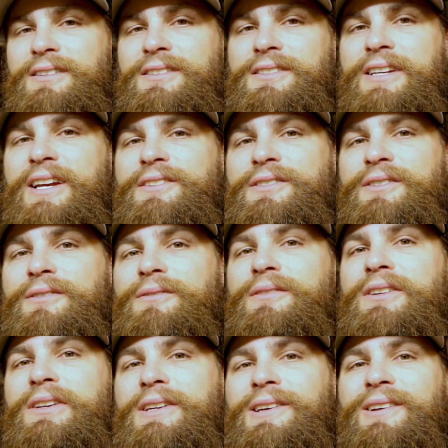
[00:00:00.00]
Stay
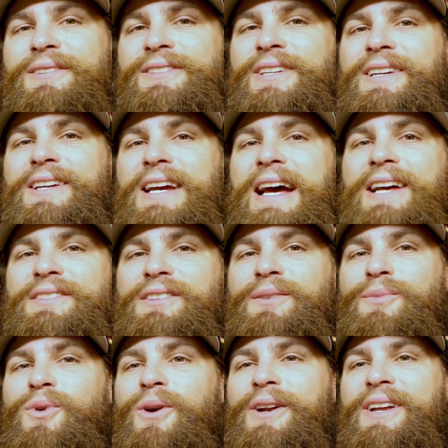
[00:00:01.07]
tuned. I'll see you guys in
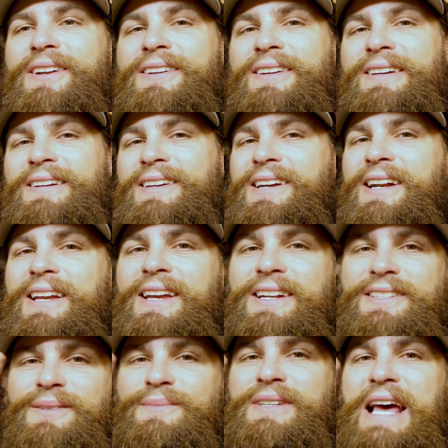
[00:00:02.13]
the morning. Gonna
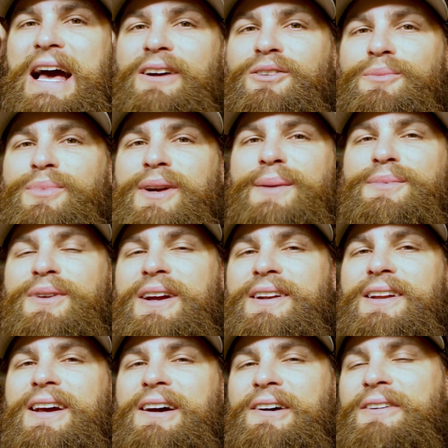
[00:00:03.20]
get some tackle prepped right
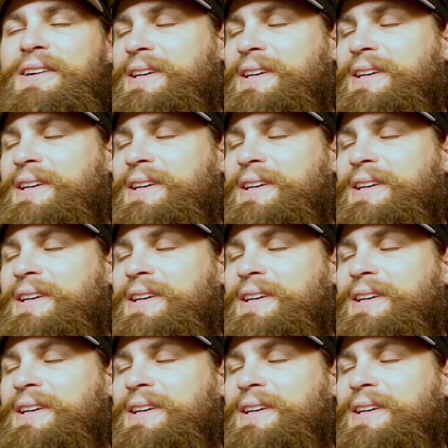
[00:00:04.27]
now.